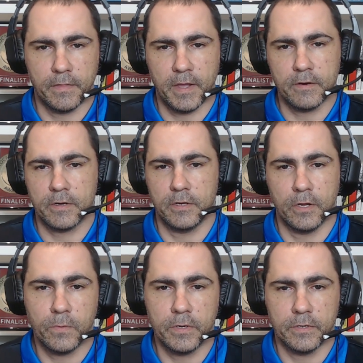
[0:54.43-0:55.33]
they already know
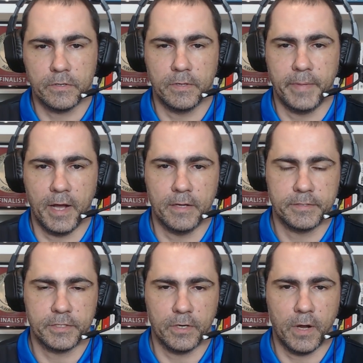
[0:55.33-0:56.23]
what you're all about.
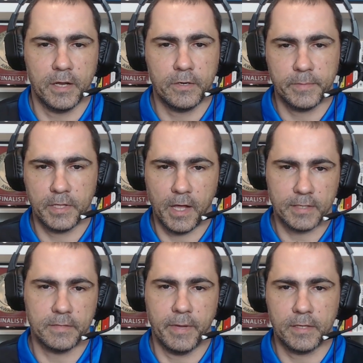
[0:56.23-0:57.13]
So I normally like
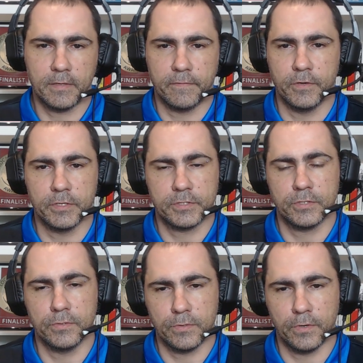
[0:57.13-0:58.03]
to make the first
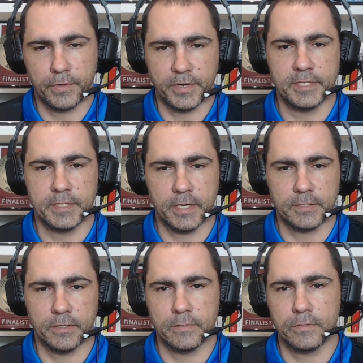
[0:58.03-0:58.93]
2 or 3
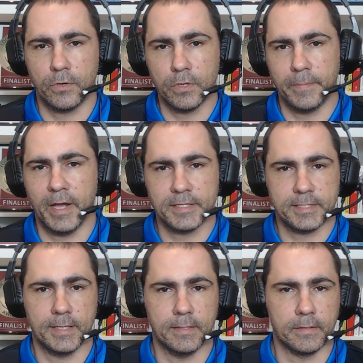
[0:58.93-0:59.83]
sections all about
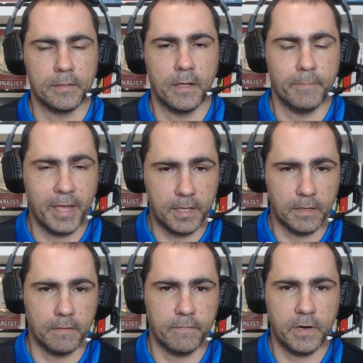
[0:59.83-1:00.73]
selling and making
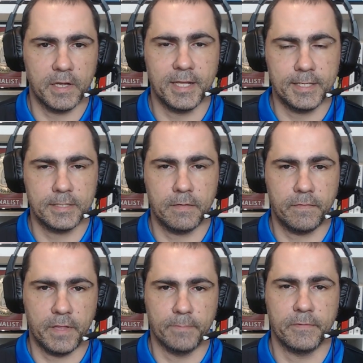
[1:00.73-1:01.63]
it very easy for
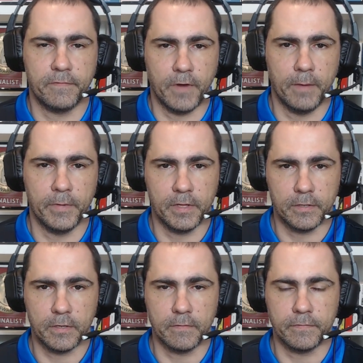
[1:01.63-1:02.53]
them to find what they're
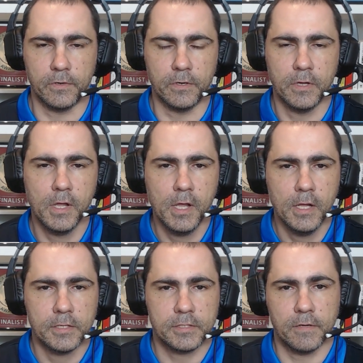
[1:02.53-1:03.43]
looking for.
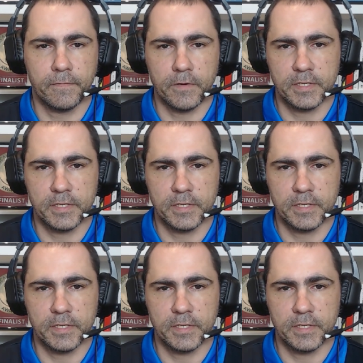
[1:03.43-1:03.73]
So for